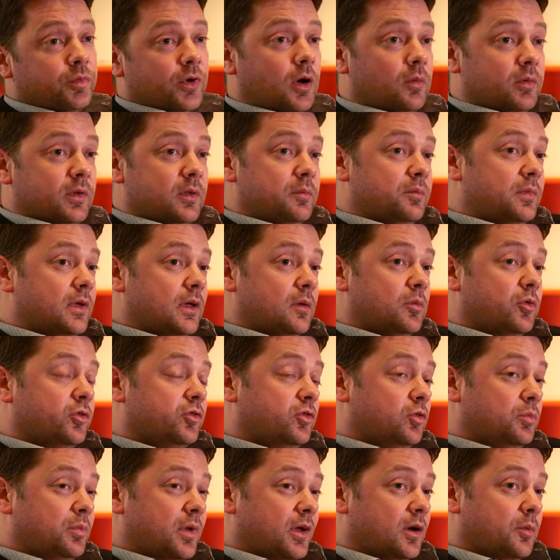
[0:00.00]
probably be able
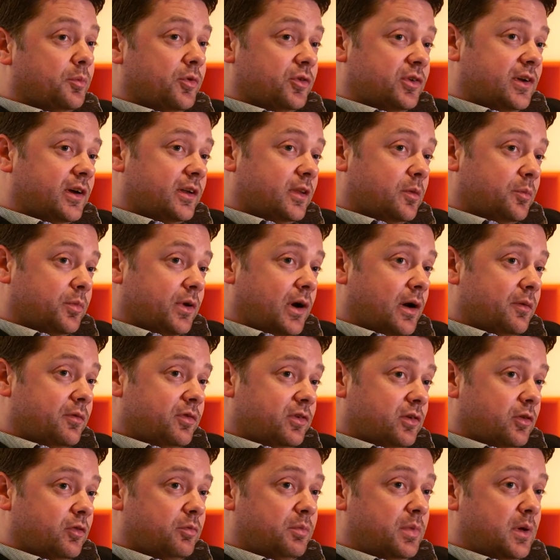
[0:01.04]
to better protect the
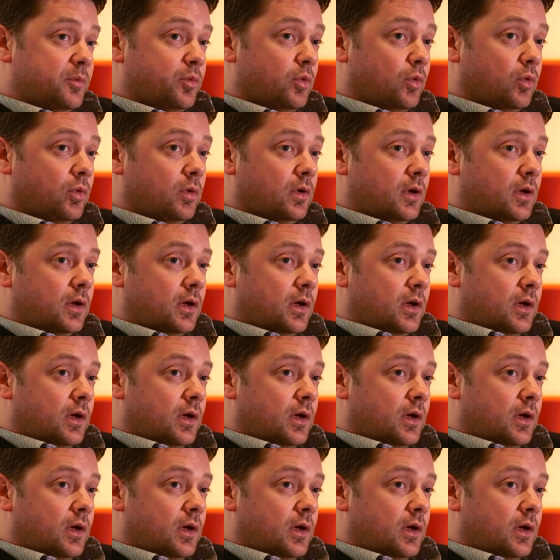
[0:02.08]
privacy of people